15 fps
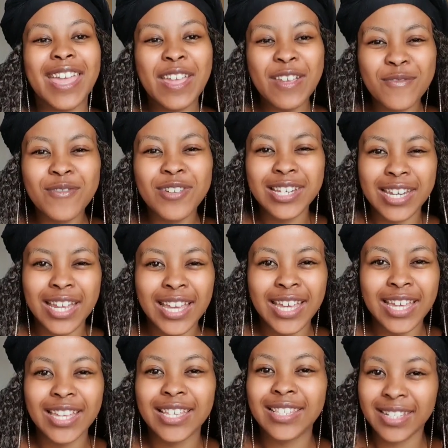every
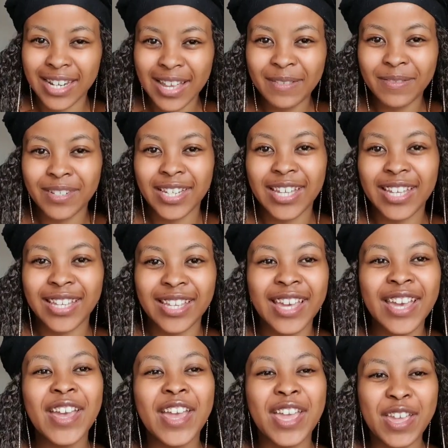day is love day
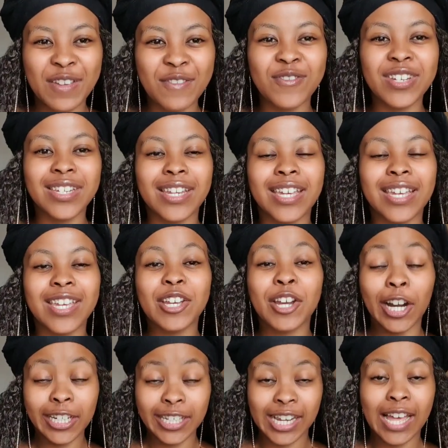every day
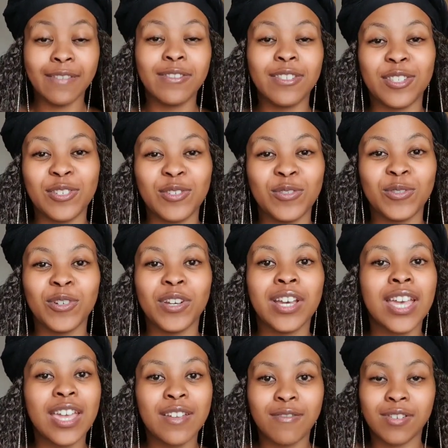god loves you
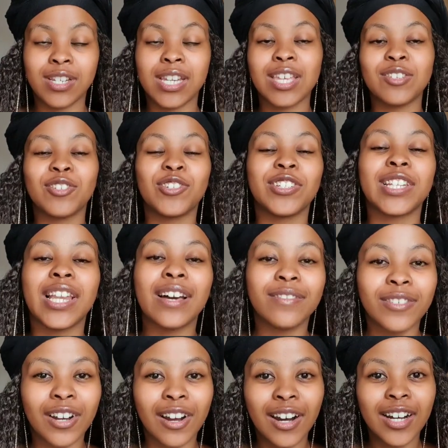every day you should
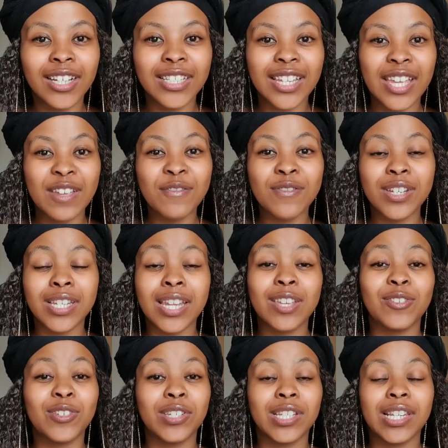love god every day
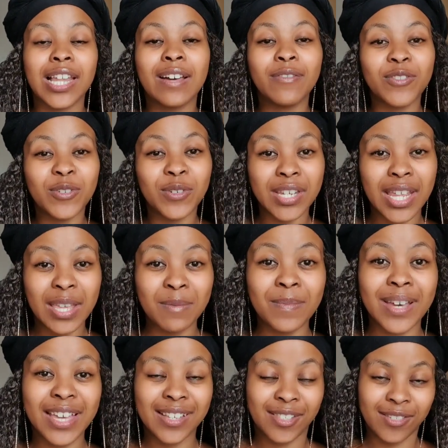you should love your
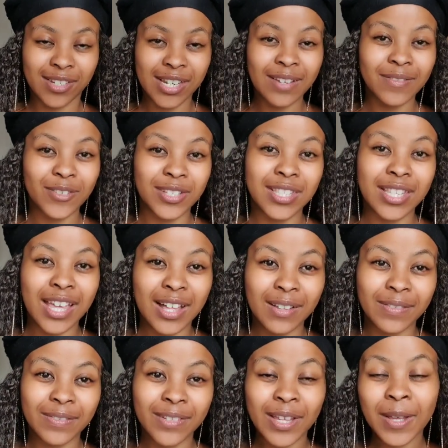neighbor as you love
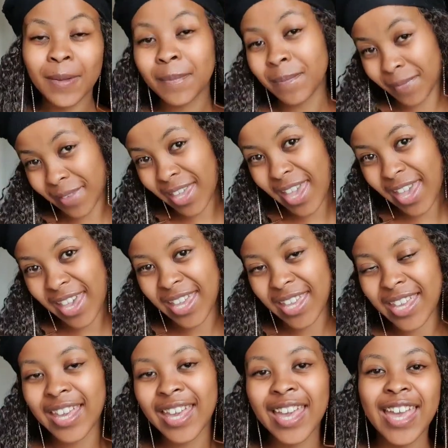yourself
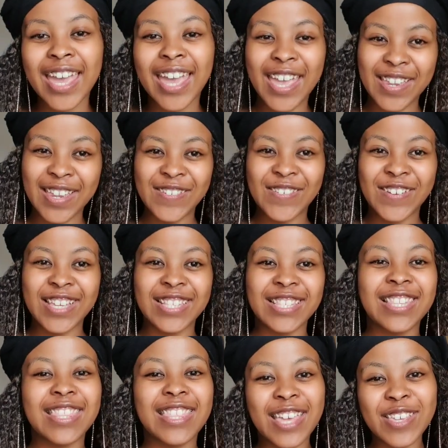okay
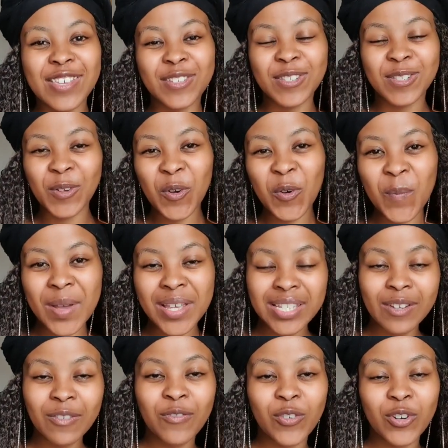anyways thank you so
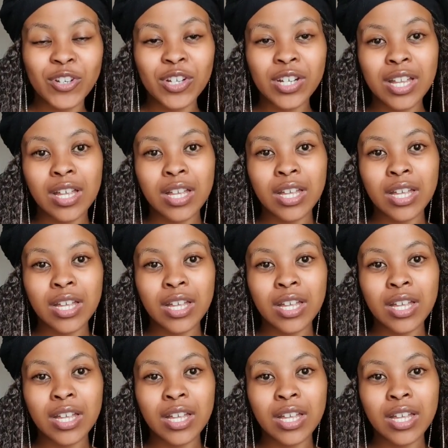much for